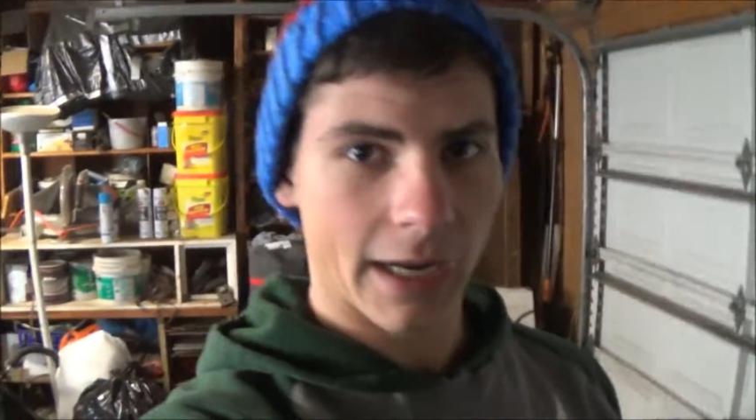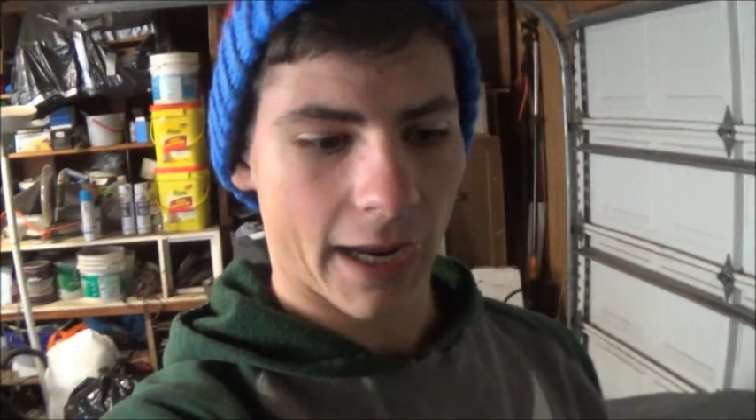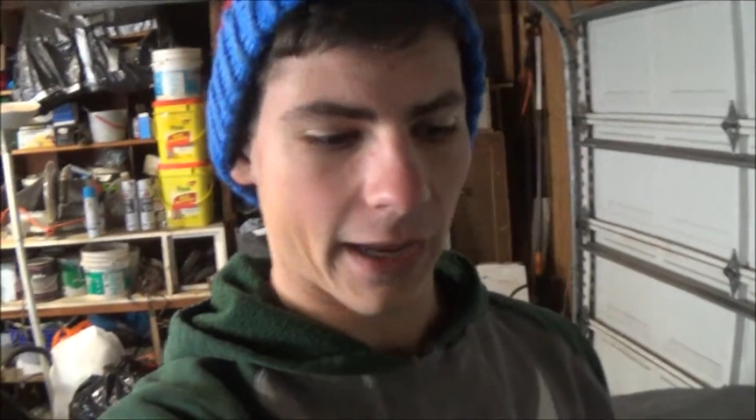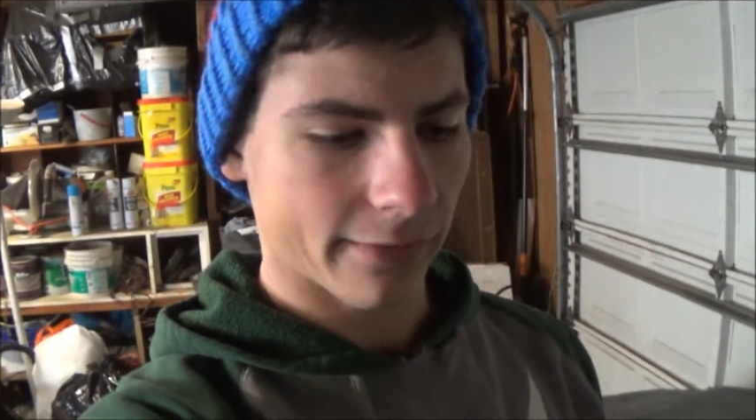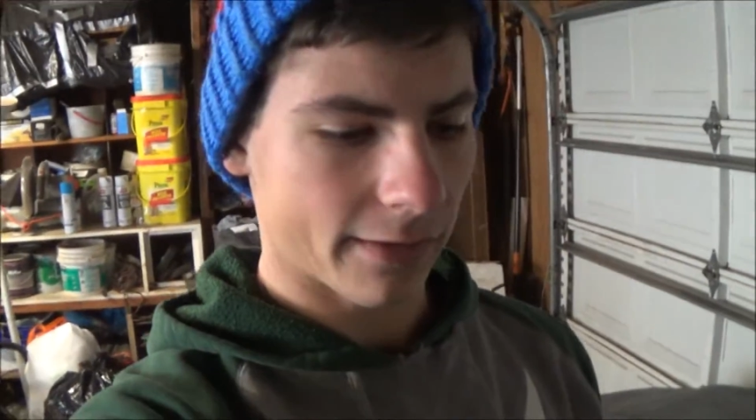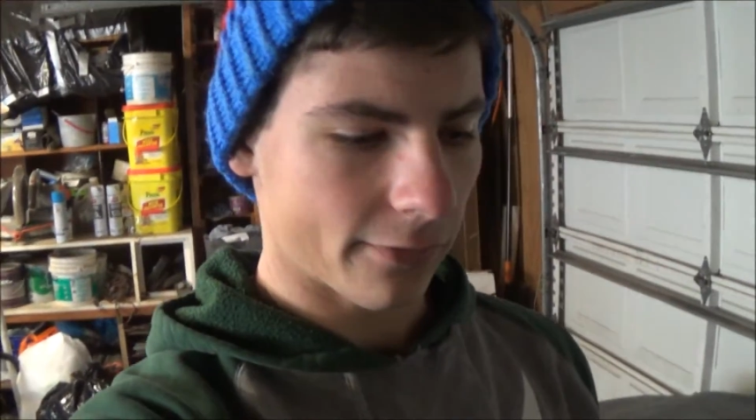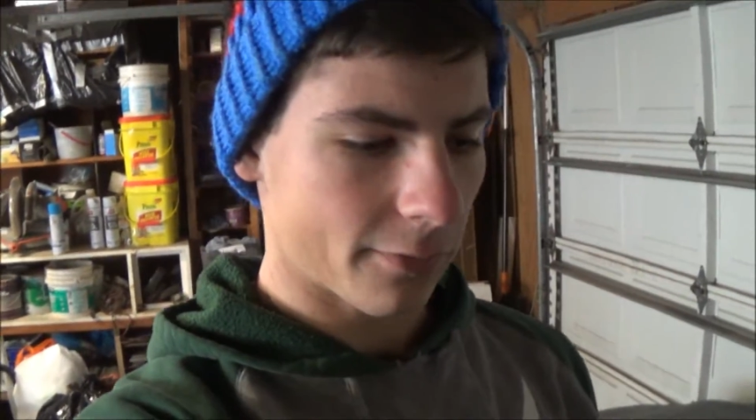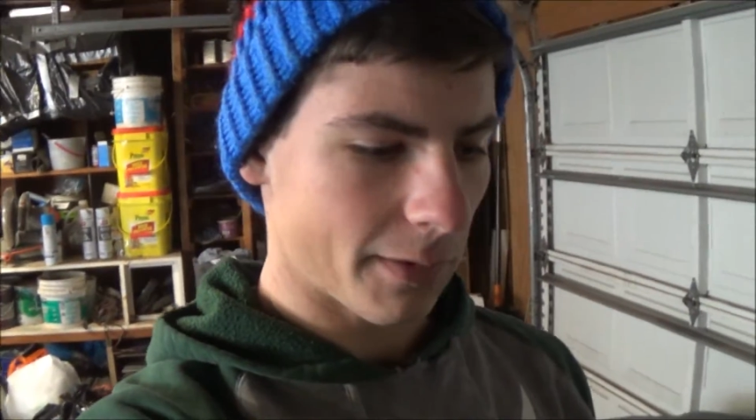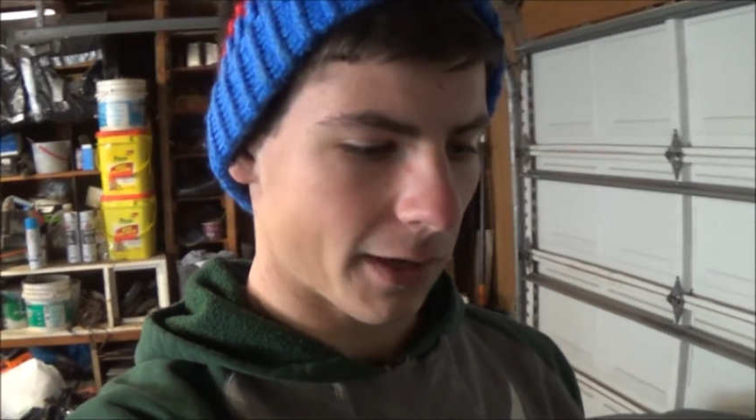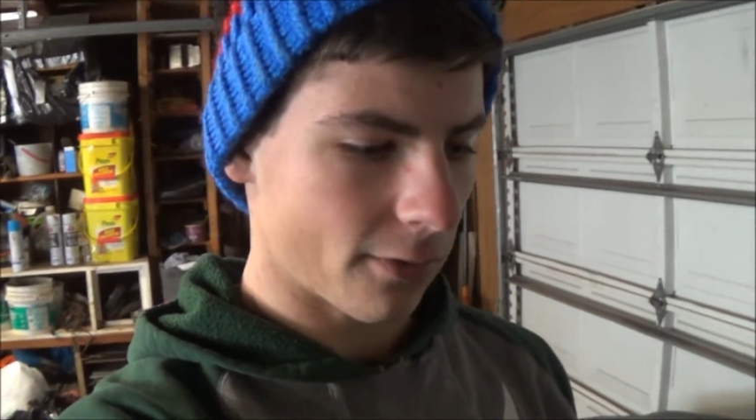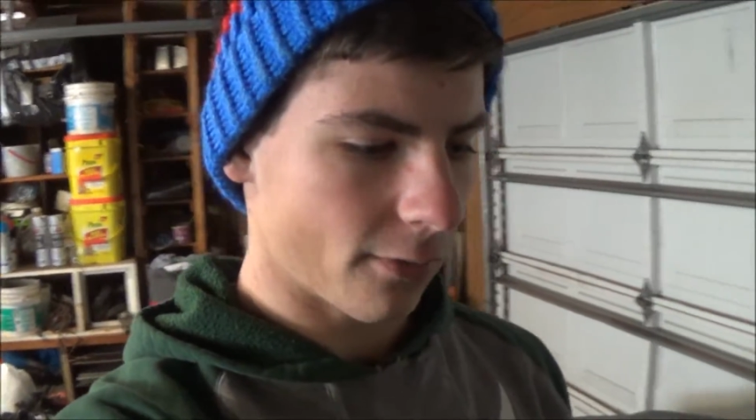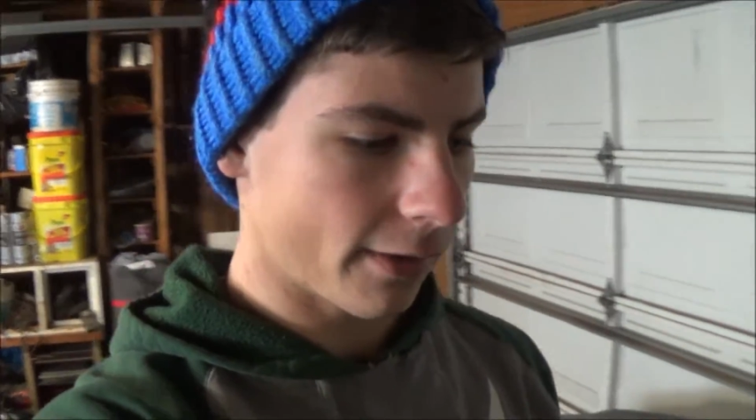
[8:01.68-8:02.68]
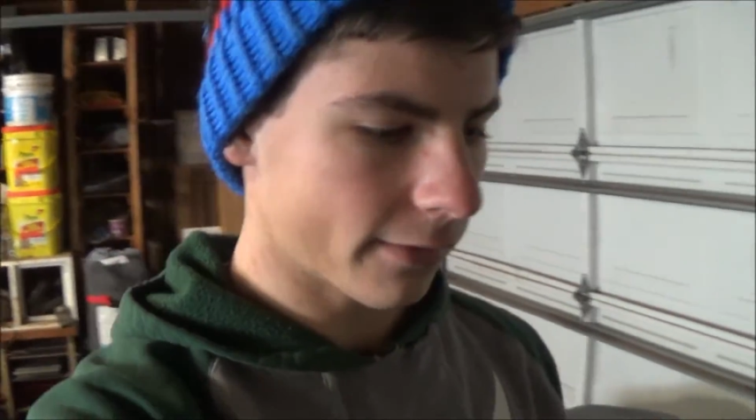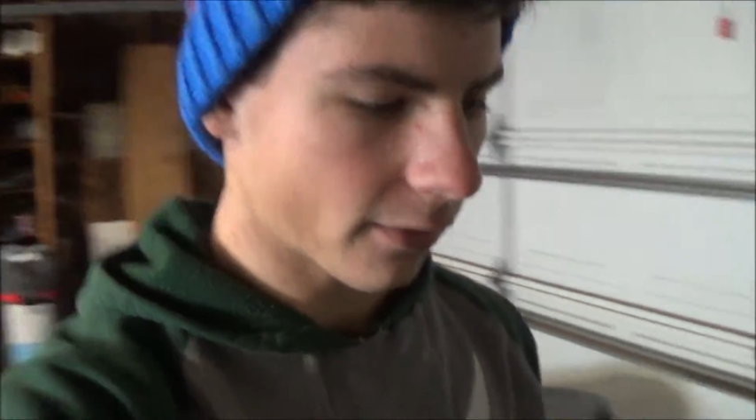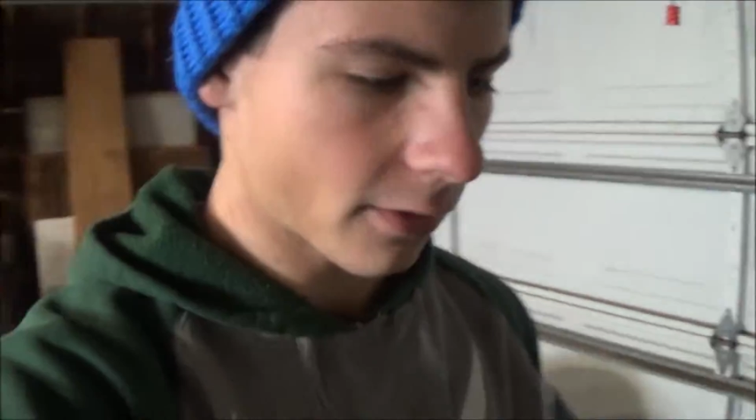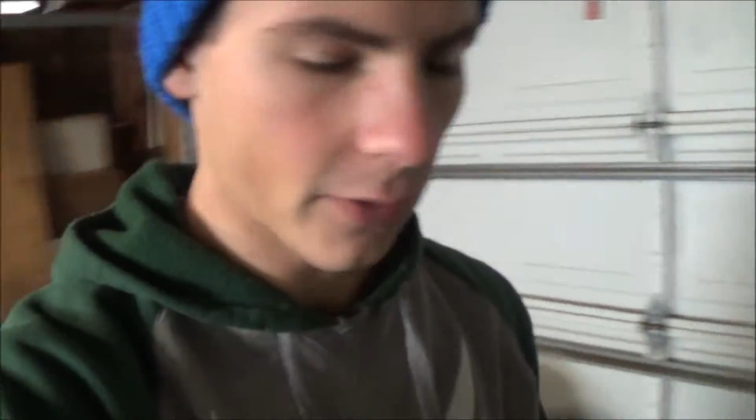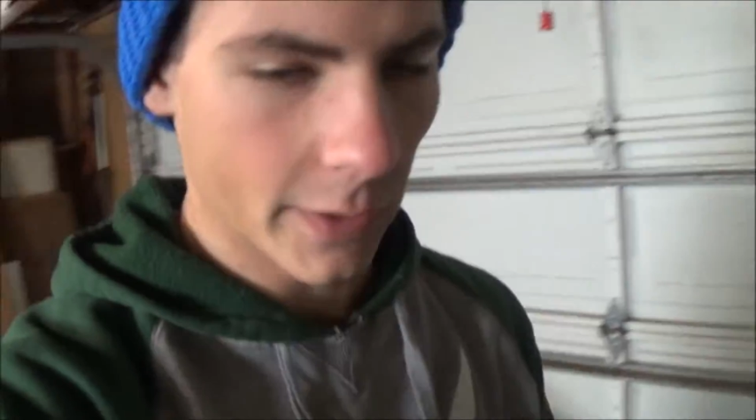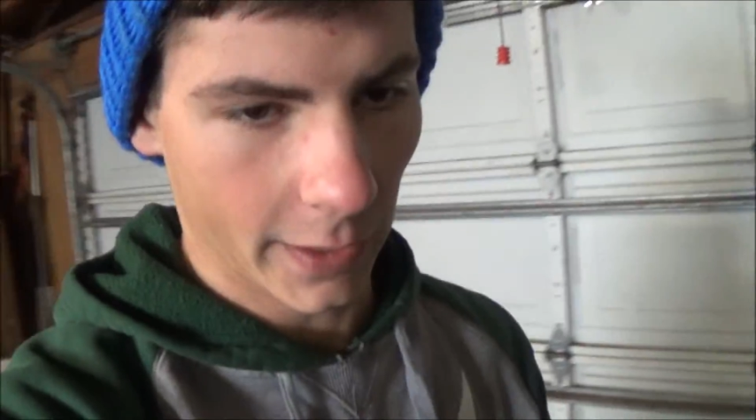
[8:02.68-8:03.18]
it has enough to make a noise.
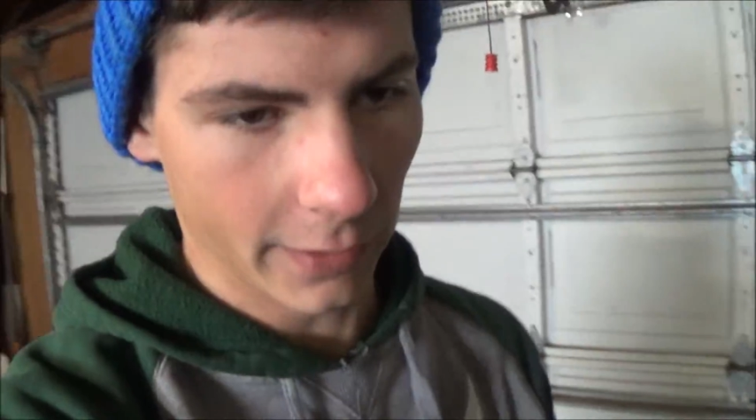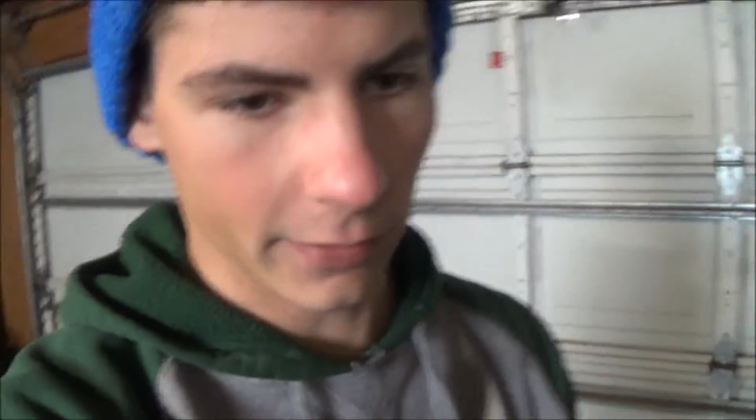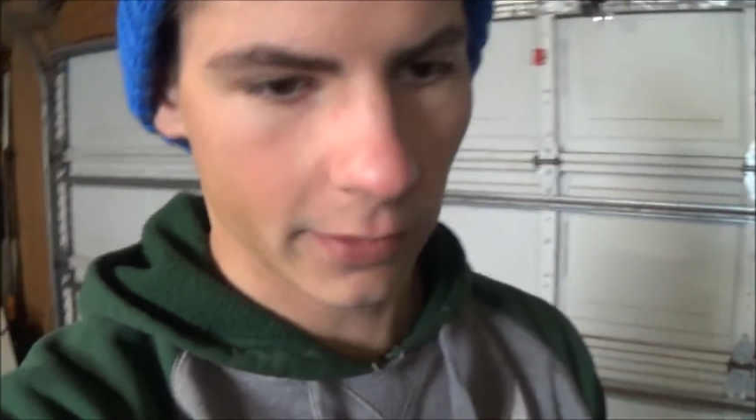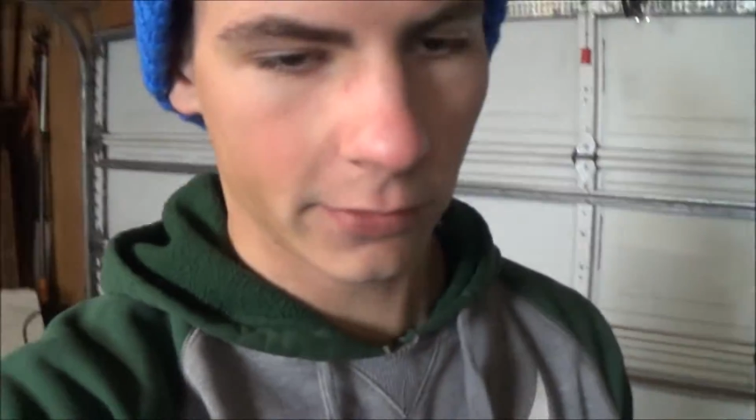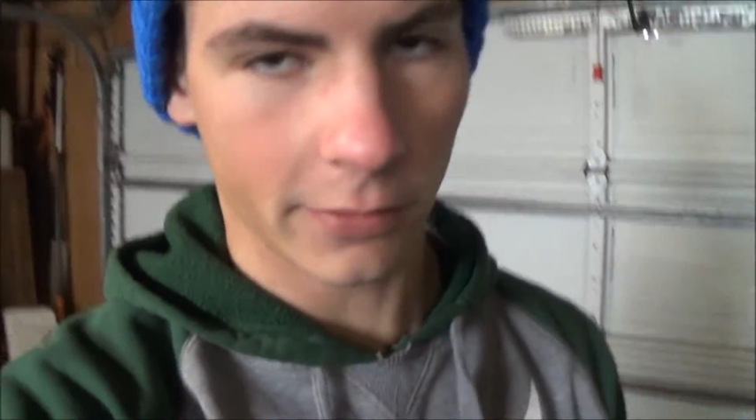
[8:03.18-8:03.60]
I'll go ahead and